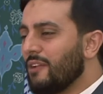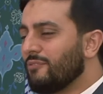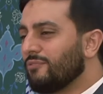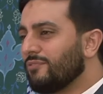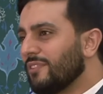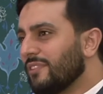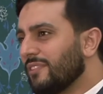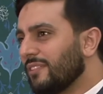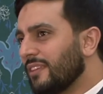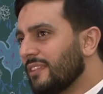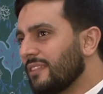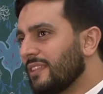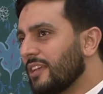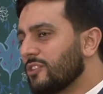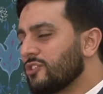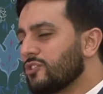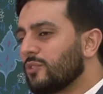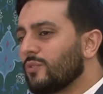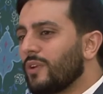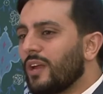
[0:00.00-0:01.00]
Everything
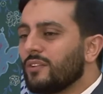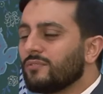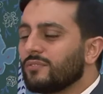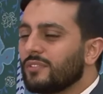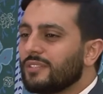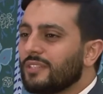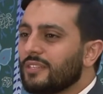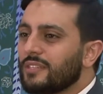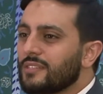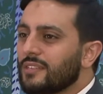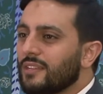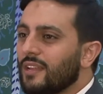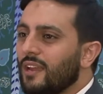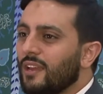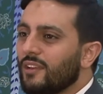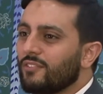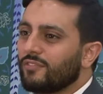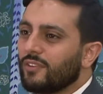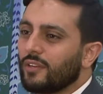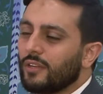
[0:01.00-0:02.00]
that surrounded his
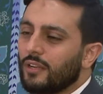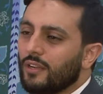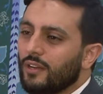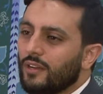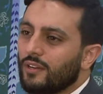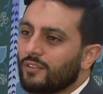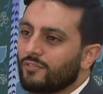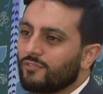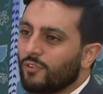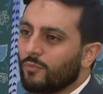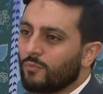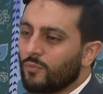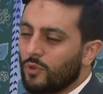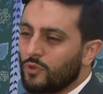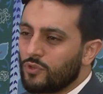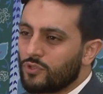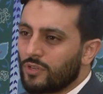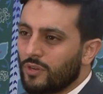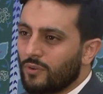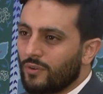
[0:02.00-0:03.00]
life, he learned from
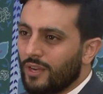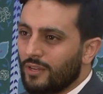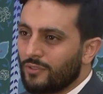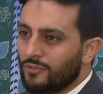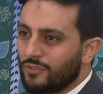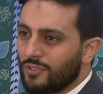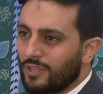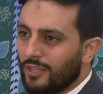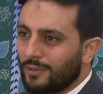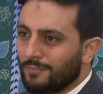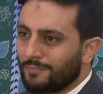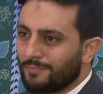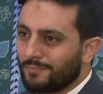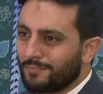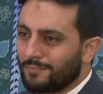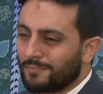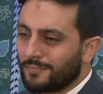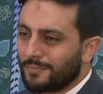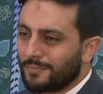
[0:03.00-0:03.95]
those around him.